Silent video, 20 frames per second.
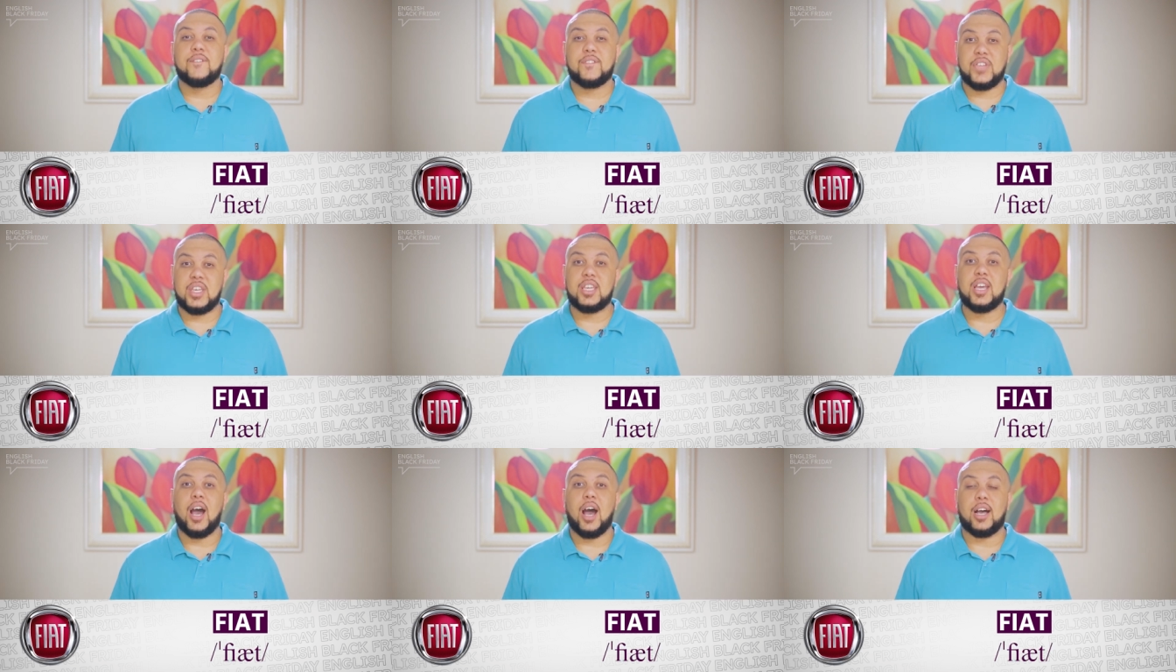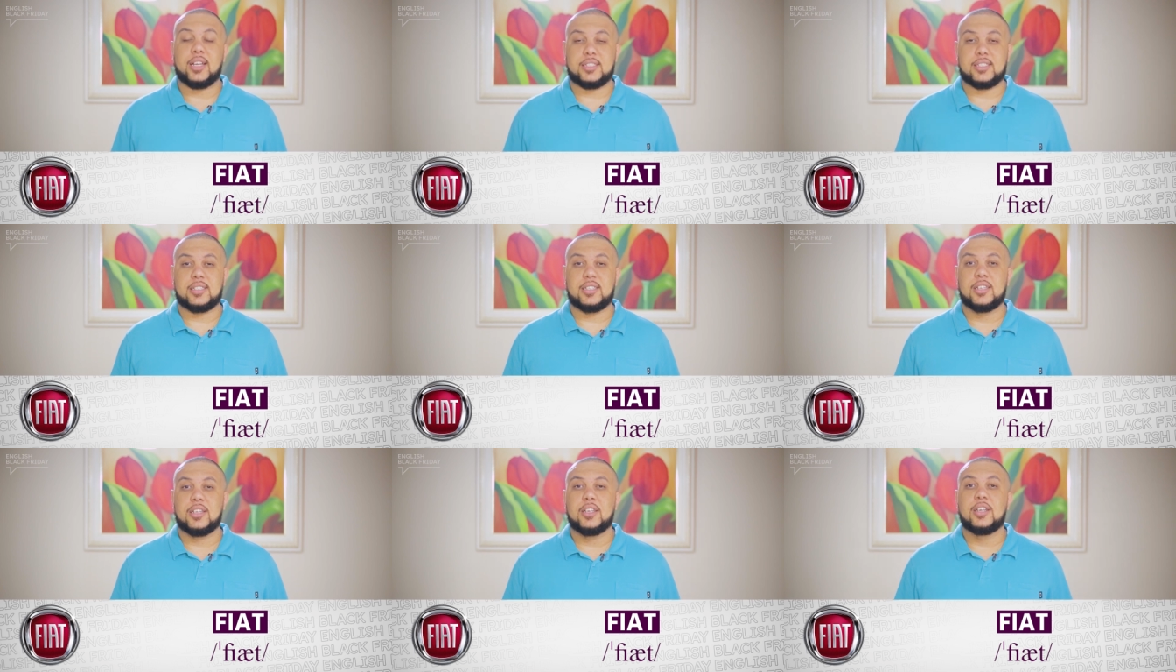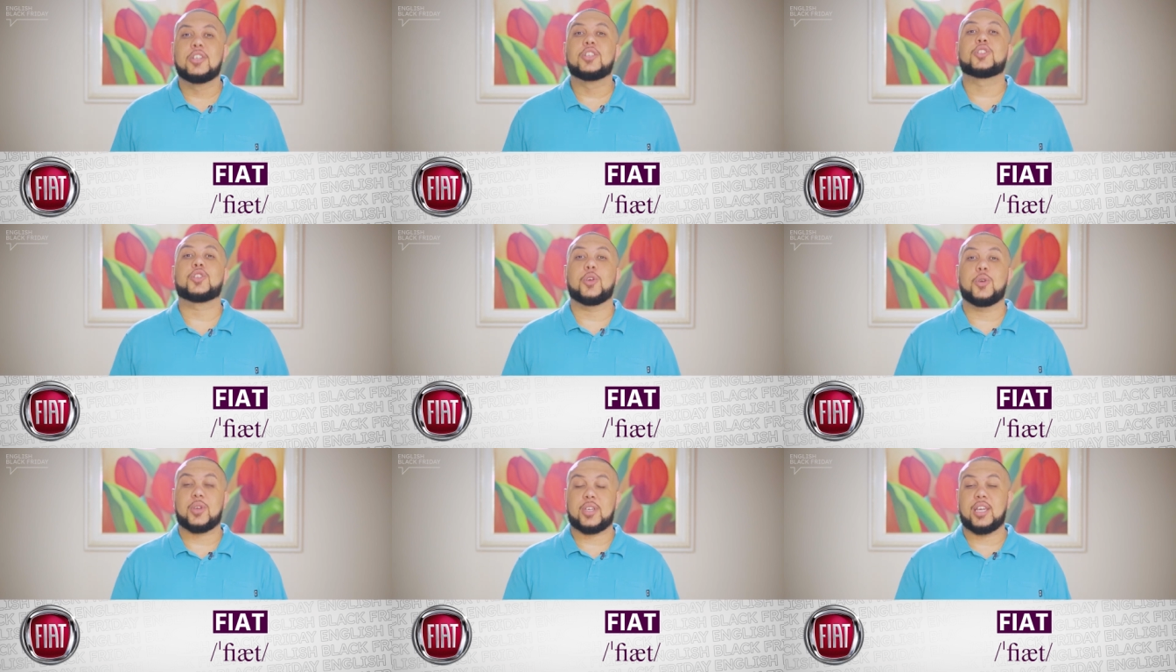Fiat.
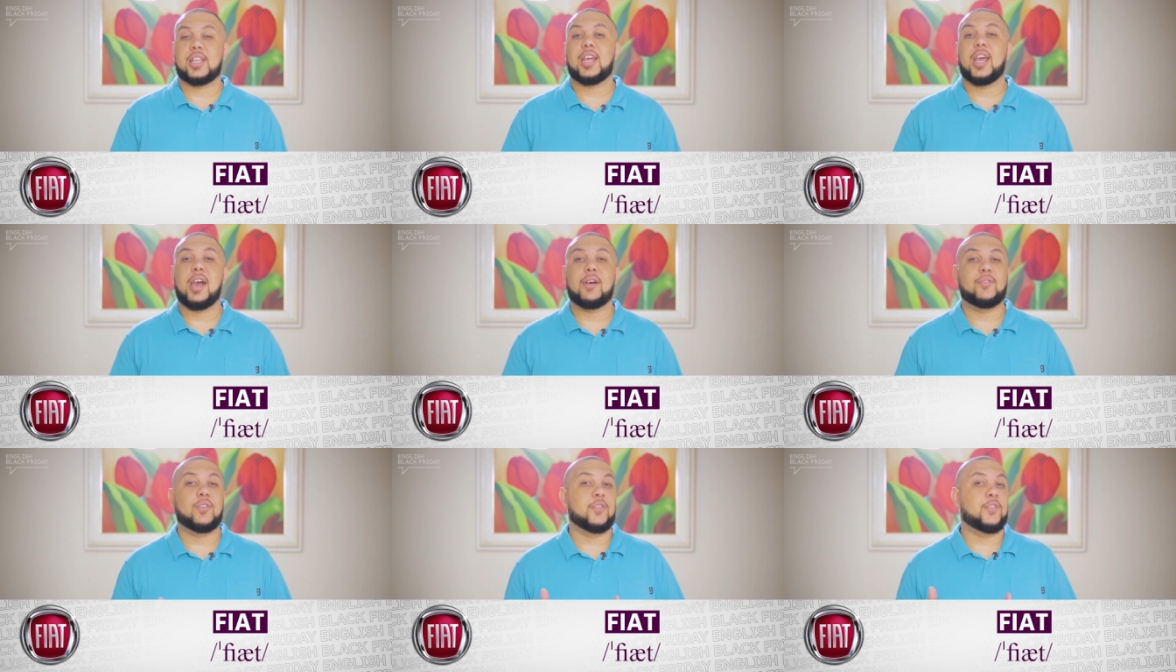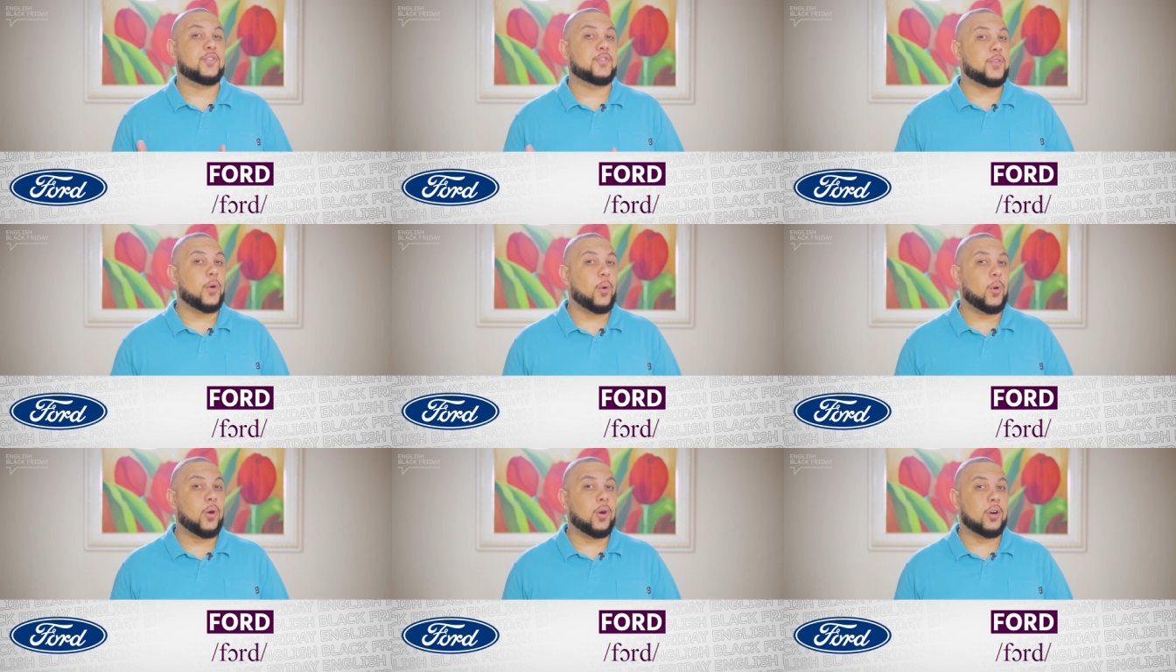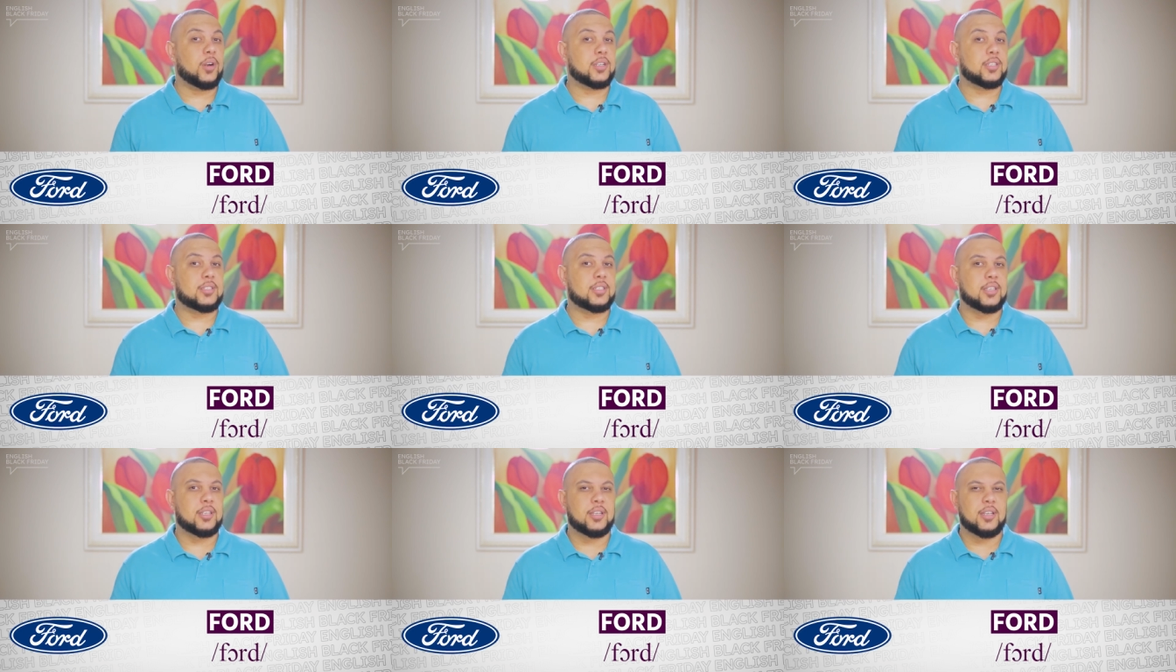So you can have a
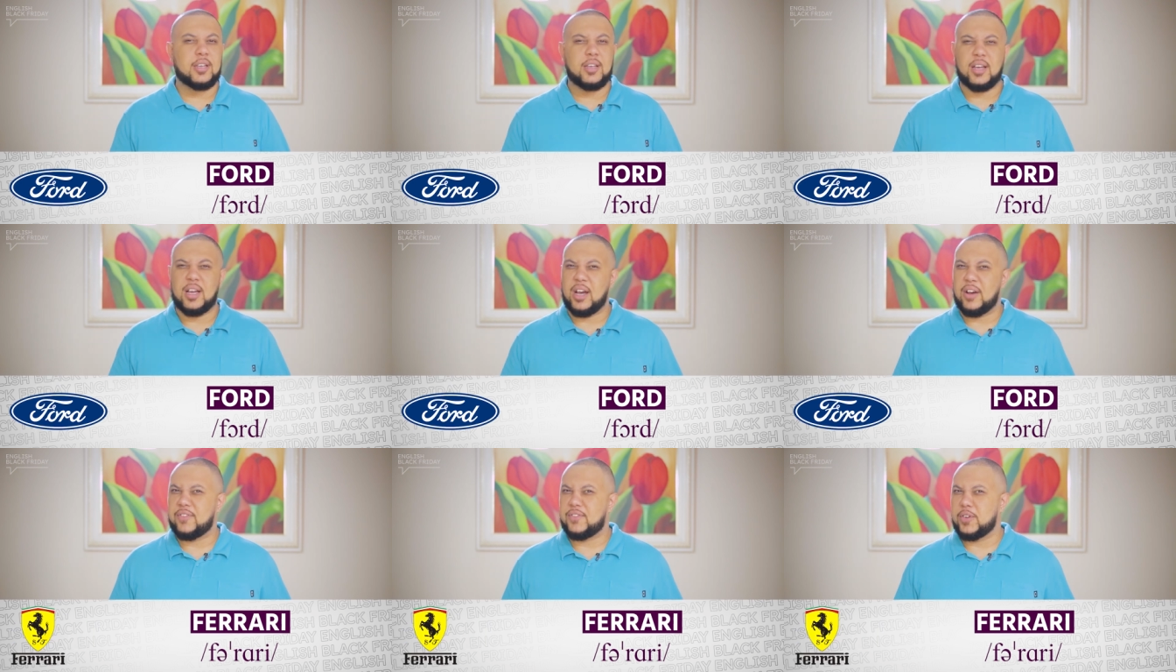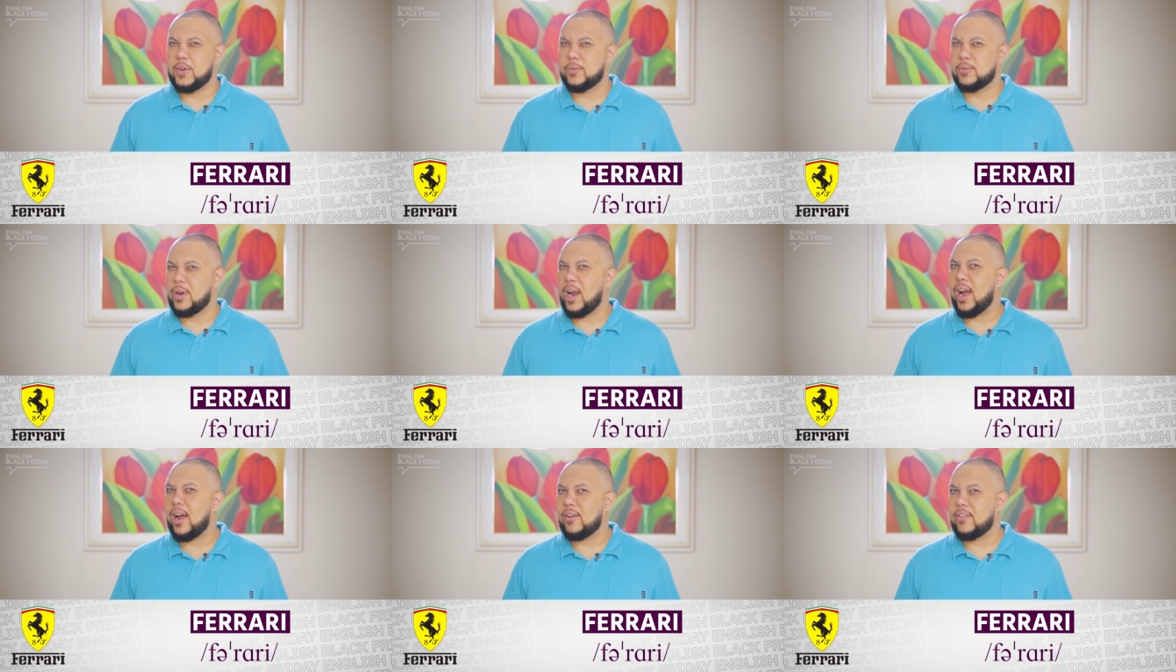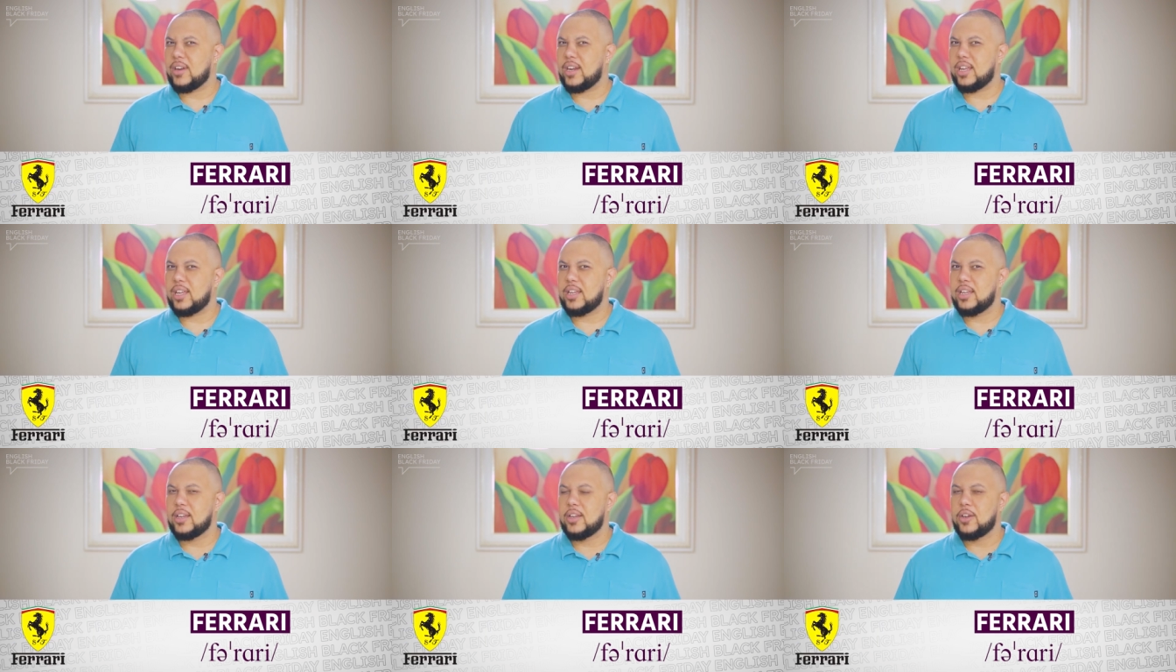Ford, a
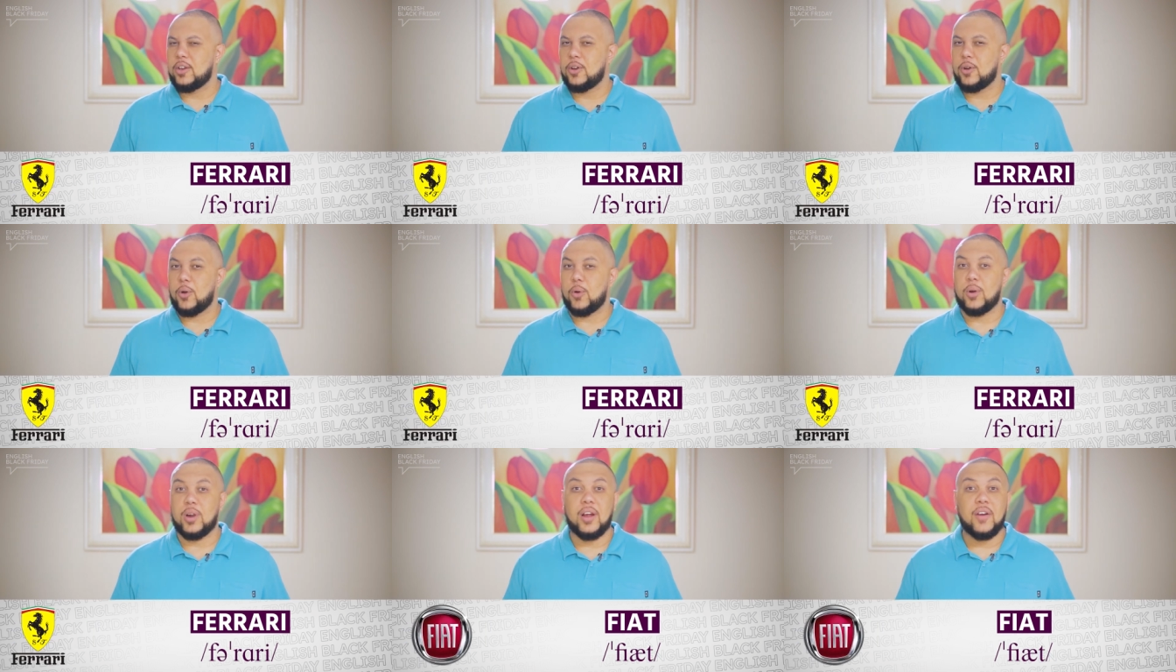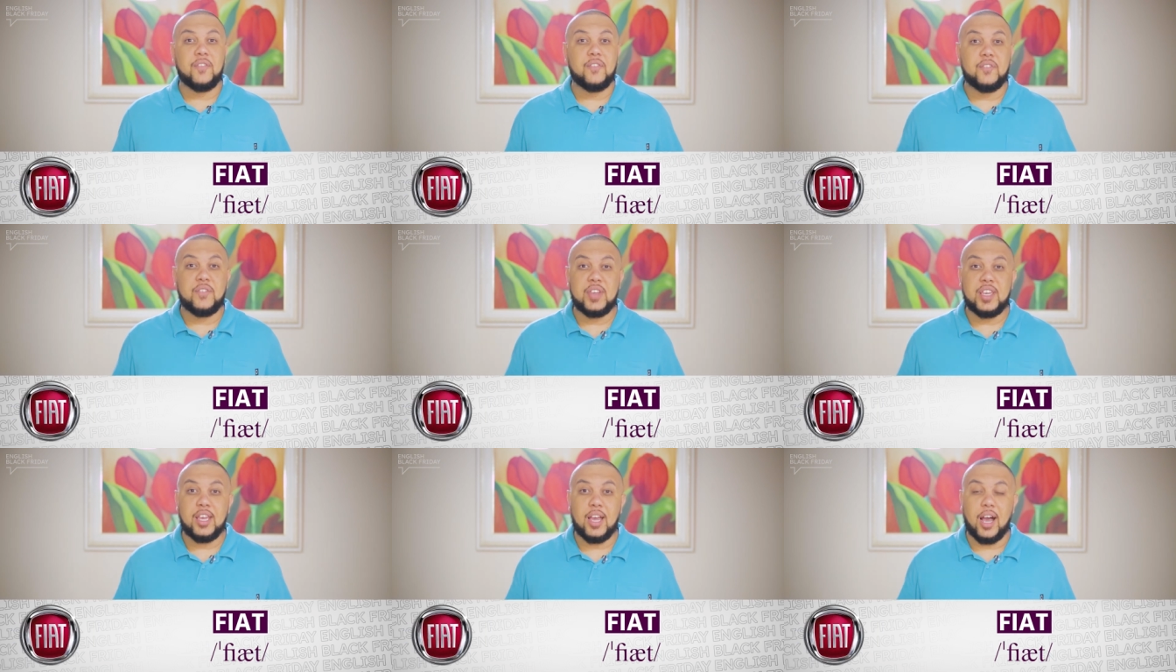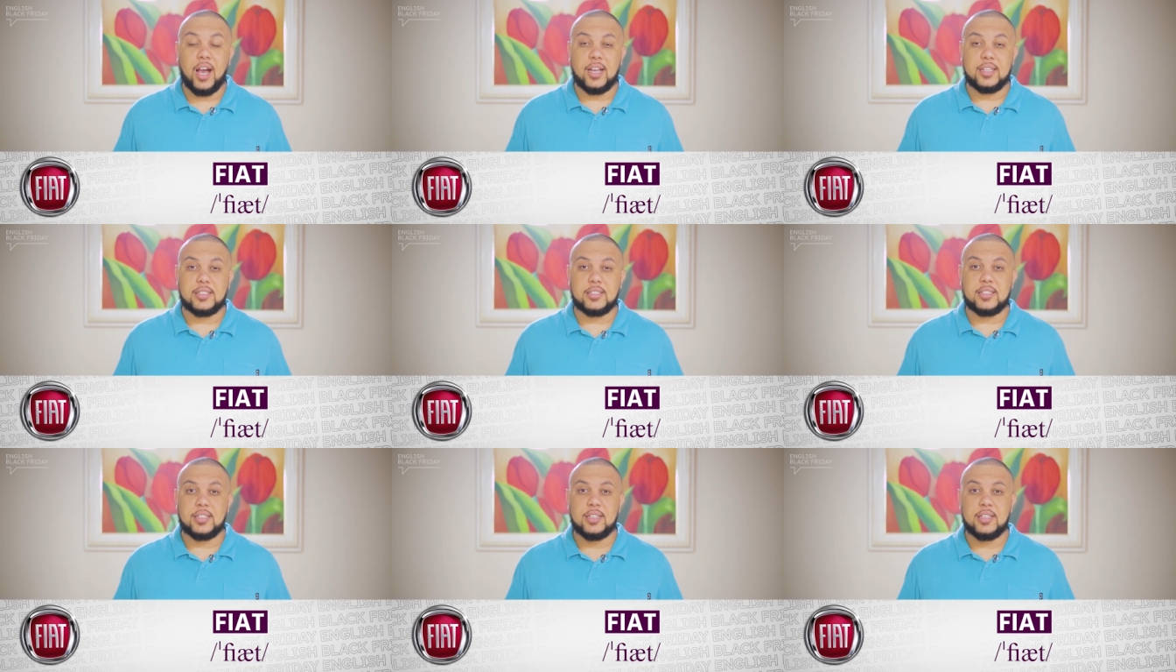Ferrari, or a
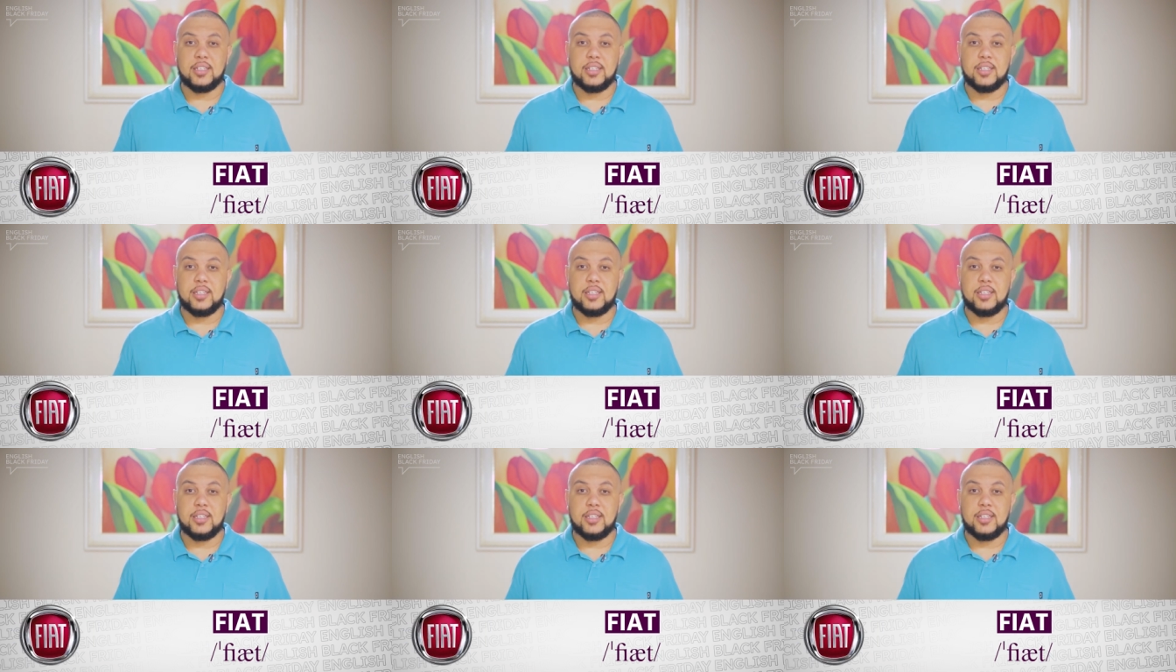Fiat.